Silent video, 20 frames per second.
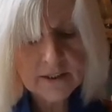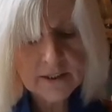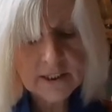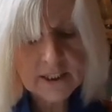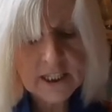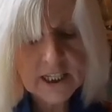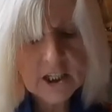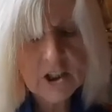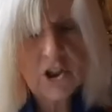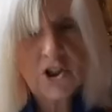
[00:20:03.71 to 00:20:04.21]

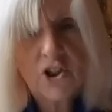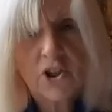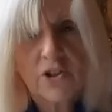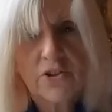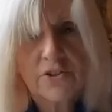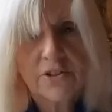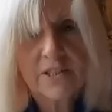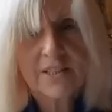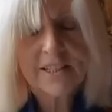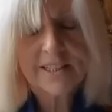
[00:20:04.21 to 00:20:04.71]
Teach
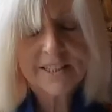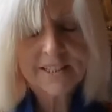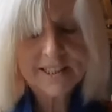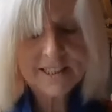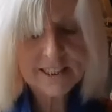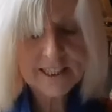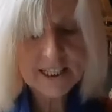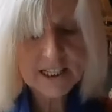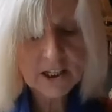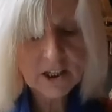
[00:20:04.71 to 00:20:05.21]
us to
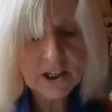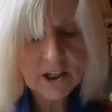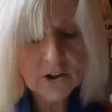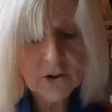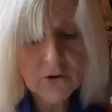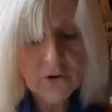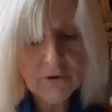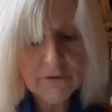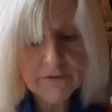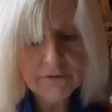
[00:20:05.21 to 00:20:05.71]
seek
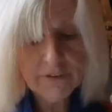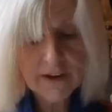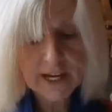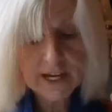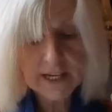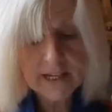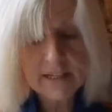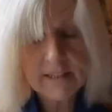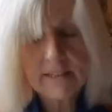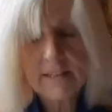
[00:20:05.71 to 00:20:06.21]
your
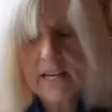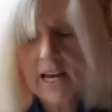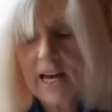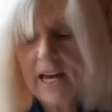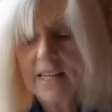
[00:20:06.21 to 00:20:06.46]
face